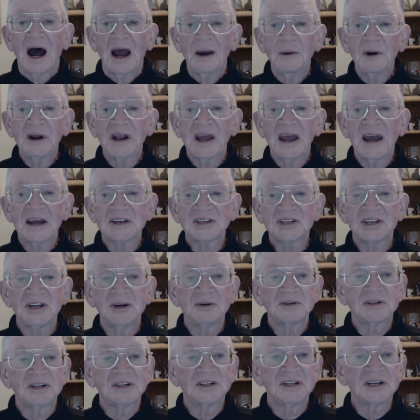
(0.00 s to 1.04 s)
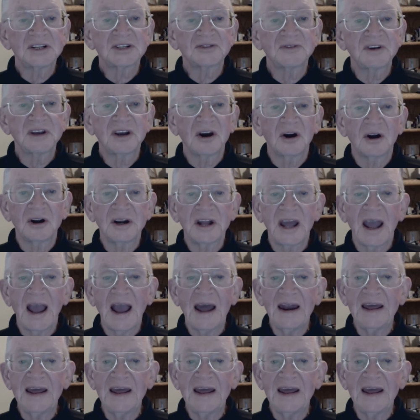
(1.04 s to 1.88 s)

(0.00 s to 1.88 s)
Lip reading: I would ask you to disregard